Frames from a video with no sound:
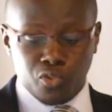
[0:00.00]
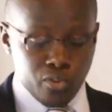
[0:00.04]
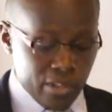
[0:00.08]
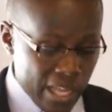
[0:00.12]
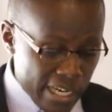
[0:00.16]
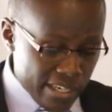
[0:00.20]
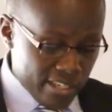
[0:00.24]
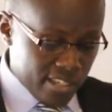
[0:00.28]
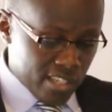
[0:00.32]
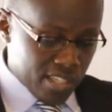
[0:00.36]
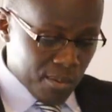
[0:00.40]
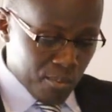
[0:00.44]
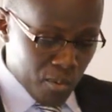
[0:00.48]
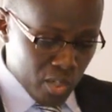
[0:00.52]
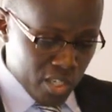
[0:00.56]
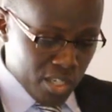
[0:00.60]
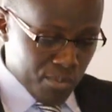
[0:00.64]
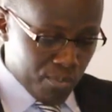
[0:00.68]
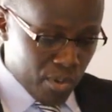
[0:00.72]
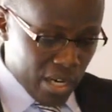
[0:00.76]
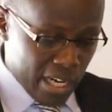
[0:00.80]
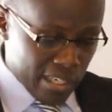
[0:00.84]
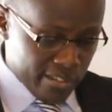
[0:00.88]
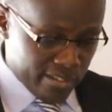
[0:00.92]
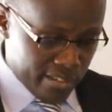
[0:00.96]
So that is the
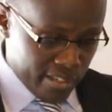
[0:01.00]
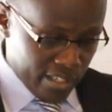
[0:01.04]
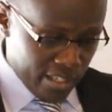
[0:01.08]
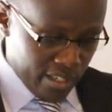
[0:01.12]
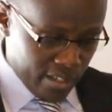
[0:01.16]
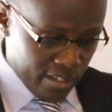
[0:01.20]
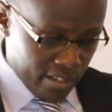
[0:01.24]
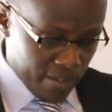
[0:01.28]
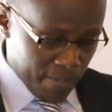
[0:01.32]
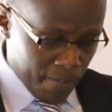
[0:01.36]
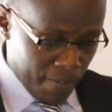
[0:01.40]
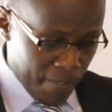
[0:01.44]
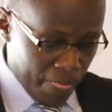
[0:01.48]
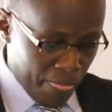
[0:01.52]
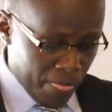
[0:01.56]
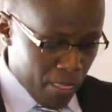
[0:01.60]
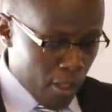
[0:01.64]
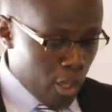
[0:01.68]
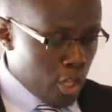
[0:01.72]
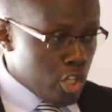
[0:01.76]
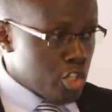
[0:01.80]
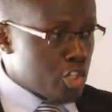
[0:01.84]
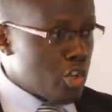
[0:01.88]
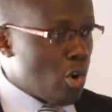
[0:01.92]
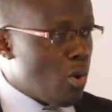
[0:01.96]
most important thing.
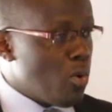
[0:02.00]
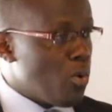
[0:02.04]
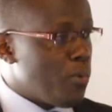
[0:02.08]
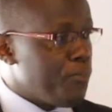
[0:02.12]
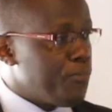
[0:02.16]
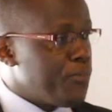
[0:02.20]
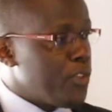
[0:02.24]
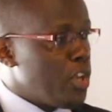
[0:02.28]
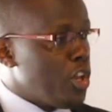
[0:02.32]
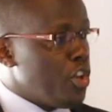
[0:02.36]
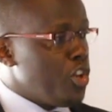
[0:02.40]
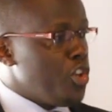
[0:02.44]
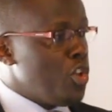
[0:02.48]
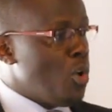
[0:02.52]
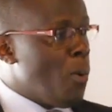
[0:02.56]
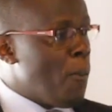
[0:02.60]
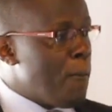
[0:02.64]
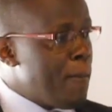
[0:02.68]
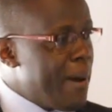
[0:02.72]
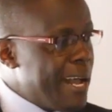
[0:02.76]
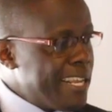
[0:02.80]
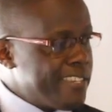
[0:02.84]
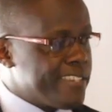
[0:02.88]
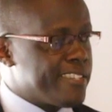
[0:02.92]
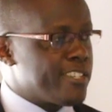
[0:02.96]
So
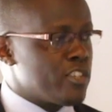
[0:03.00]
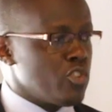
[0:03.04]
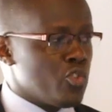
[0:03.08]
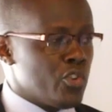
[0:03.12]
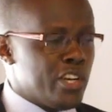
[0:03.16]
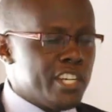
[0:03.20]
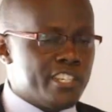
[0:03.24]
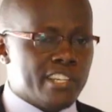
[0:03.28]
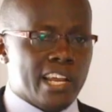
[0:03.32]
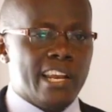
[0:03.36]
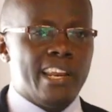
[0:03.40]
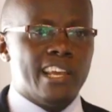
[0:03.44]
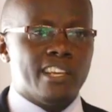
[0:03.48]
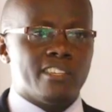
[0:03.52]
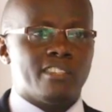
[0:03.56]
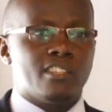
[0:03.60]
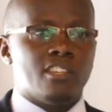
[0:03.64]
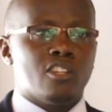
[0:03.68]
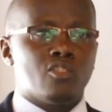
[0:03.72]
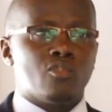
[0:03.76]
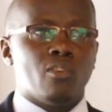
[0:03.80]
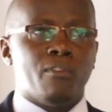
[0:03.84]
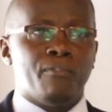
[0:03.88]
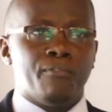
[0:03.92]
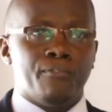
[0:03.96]
you must reach an
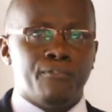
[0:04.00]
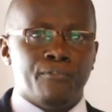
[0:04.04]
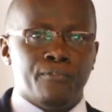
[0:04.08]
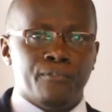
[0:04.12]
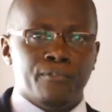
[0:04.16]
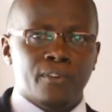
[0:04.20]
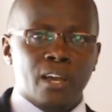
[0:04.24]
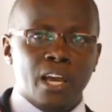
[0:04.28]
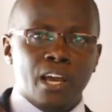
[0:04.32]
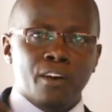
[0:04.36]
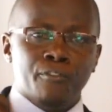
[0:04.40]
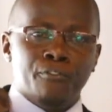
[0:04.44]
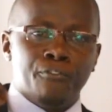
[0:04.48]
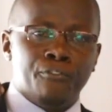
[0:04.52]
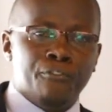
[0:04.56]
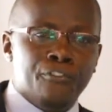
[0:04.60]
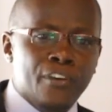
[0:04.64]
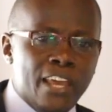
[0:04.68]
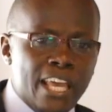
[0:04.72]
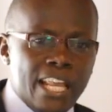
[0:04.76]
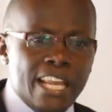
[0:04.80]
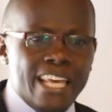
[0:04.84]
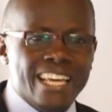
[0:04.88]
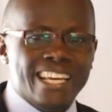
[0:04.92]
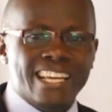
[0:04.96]
extent of
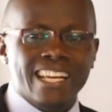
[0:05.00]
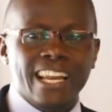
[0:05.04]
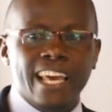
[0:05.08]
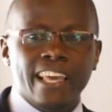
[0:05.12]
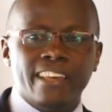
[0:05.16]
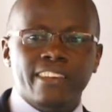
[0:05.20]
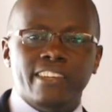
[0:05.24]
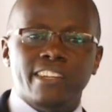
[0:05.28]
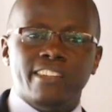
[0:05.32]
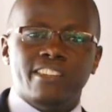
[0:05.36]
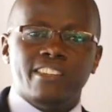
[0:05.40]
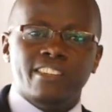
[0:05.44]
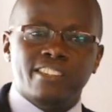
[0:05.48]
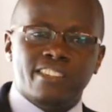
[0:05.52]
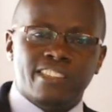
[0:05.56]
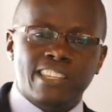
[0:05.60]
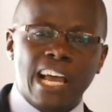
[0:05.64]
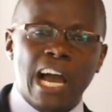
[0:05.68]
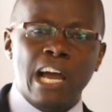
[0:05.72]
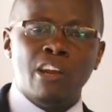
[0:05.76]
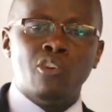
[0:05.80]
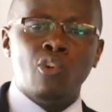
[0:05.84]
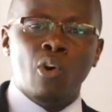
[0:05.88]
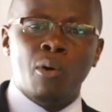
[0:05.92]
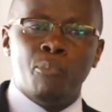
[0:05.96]
feeling like it
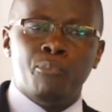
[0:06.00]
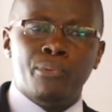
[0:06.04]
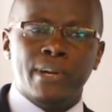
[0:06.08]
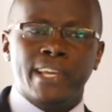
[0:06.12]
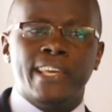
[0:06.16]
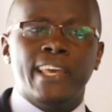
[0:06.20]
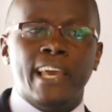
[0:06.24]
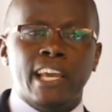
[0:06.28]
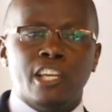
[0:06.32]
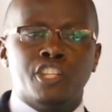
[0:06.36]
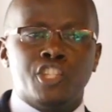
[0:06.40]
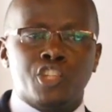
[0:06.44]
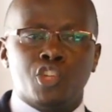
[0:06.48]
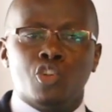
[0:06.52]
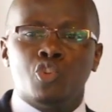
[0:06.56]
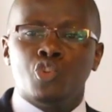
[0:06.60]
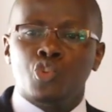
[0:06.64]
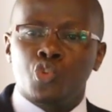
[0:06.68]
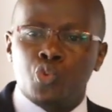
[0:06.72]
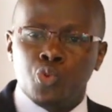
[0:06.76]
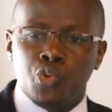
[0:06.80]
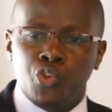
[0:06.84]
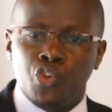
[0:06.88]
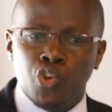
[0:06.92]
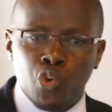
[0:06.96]
is an
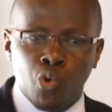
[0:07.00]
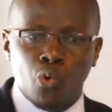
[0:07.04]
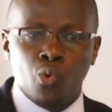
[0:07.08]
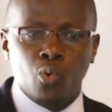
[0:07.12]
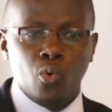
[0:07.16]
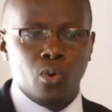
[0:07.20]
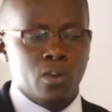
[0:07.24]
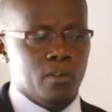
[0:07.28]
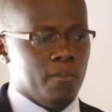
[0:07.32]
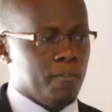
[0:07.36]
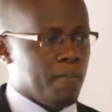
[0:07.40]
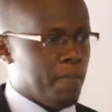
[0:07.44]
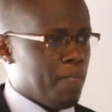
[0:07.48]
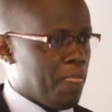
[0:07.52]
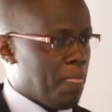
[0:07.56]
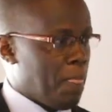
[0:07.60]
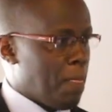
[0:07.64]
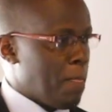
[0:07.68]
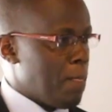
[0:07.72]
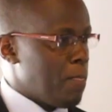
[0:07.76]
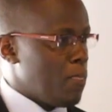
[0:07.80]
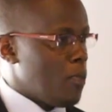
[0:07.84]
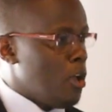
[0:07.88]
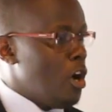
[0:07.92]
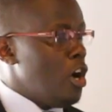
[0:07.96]
obligation to you
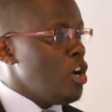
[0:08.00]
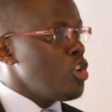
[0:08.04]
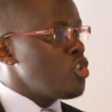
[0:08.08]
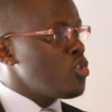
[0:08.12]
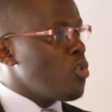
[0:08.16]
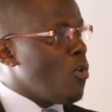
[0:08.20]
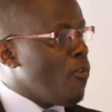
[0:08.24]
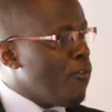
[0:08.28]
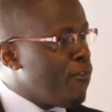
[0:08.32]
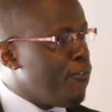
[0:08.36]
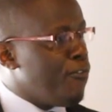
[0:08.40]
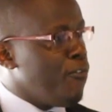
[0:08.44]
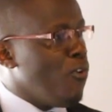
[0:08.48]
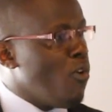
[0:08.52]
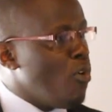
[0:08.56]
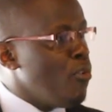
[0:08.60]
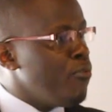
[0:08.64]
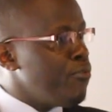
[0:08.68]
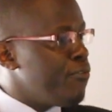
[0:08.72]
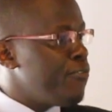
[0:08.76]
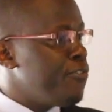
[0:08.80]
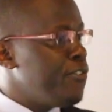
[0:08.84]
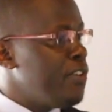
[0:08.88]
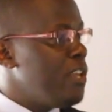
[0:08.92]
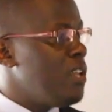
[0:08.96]
to
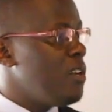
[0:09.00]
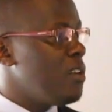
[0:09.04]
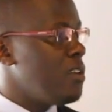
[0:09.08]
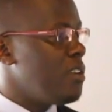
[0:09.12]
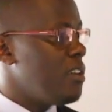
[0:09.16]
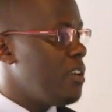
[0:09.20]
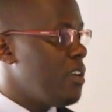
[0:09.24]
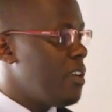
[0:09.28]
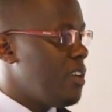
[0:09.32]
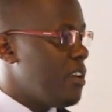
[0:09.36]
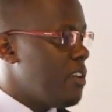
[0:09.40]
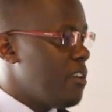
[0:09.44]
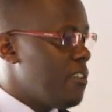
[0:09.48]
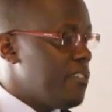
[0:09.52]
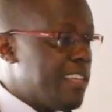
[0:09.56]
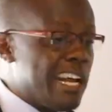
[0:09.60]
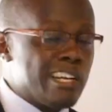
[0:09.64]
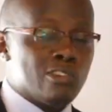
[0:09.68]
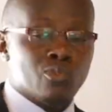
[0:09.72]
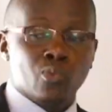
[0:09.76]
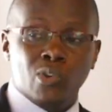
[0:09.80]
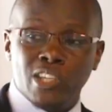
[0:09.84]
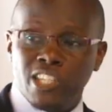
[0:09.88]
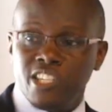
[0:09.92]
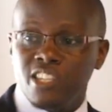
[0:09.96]
fulfill
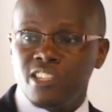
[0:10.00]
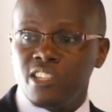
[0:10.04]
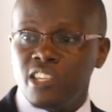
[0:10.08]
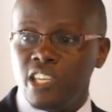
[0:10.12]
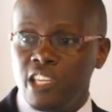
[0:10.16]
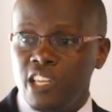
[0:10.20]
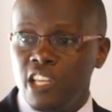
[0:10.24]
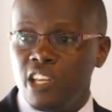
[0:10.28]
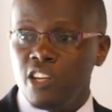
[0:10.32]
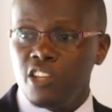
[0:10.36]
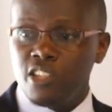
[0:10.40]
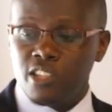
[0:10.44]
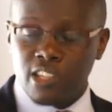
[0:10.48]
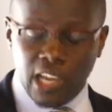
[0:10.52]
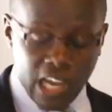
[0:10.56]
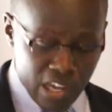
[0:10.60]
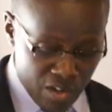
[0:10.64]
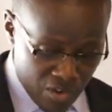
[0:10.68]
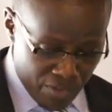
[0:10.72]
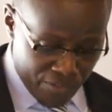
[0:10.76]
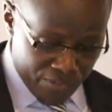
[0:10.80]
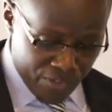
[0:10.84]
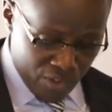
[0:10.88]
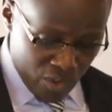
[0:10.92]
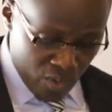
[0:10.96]
that which is hidden
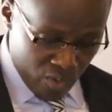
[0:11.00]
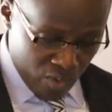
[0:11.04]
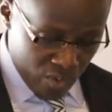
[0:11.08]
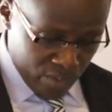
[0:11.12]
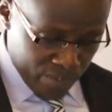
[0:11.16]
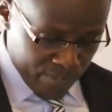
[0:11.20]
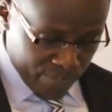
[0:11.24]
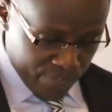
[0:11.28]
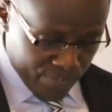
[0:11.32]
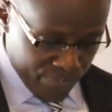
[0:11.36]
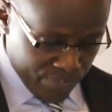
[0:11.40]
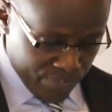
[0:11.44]
inside of you.